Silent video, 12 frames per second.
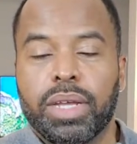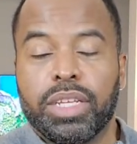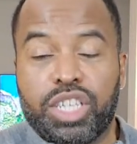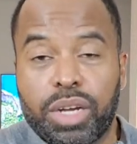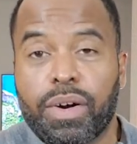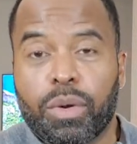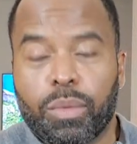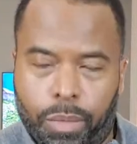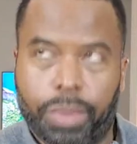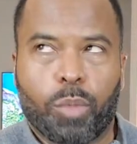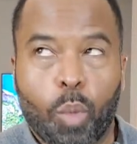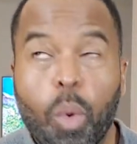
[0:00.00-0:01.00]
zero,
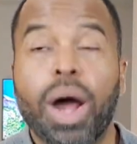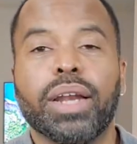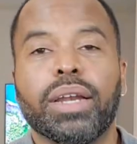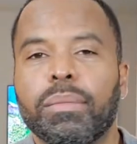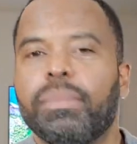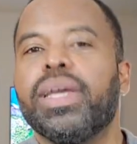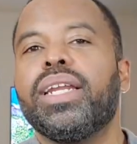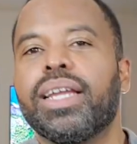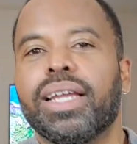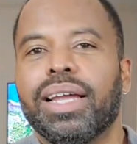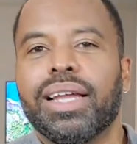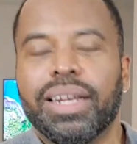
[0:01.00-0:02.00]
one
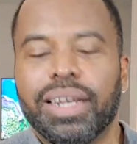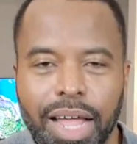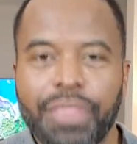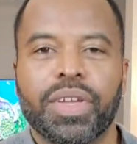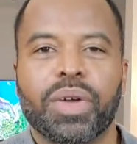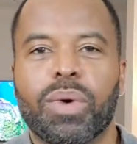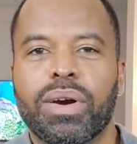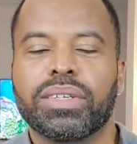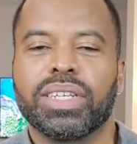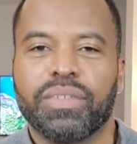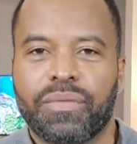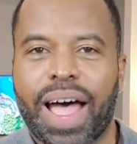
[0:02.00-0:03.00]
meaning nothing
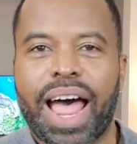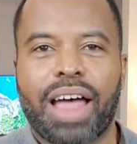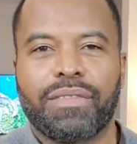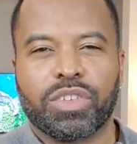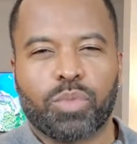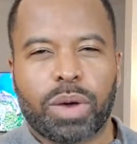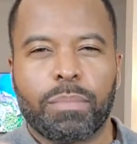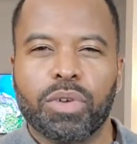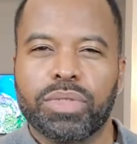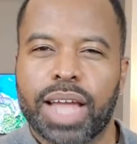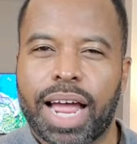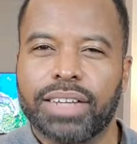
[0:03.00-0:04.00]
works, and five is where
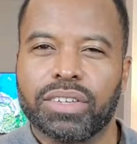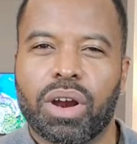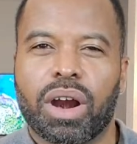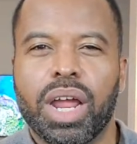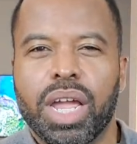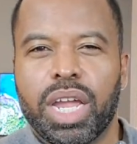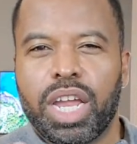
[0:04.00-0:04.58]
most guys are.